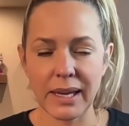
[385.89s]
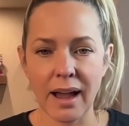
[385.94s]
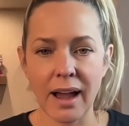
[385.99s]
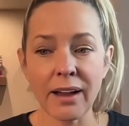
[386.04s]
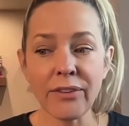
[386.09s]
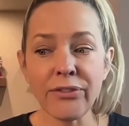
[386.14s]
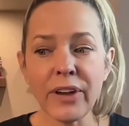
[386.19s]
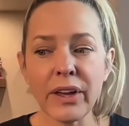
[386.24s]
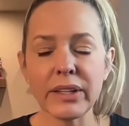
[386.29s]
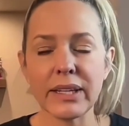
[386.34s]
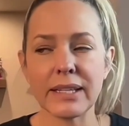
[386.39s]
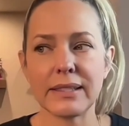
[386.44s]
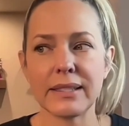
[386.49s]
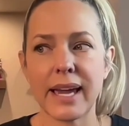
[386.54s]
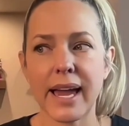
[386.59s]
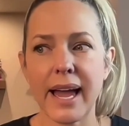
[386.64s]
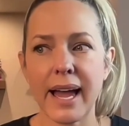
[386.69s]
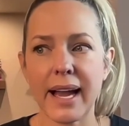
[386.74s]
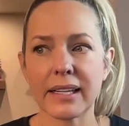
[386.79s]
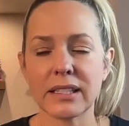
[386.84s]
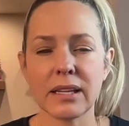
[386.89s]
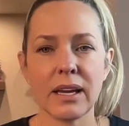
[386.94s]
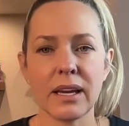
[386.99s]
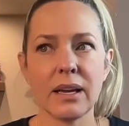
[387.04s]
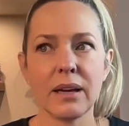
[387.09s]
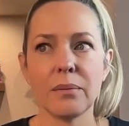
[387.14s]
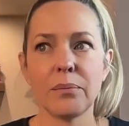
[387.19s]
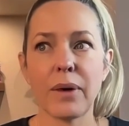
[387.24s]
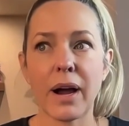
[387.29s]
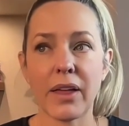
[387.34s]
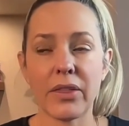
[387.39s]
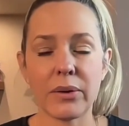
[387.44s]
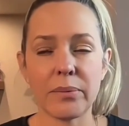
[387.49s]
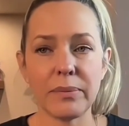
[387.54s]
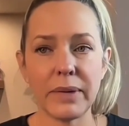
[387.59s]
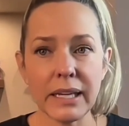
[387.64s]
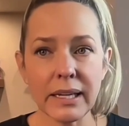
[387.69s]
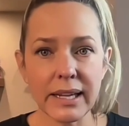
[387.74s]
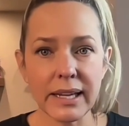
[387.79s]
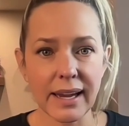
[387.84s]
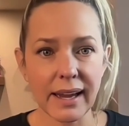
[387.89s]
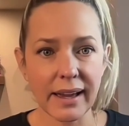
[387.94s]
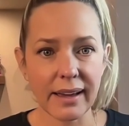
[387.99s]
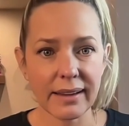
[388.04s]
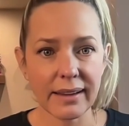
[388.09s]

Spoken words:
I felt attacked by the media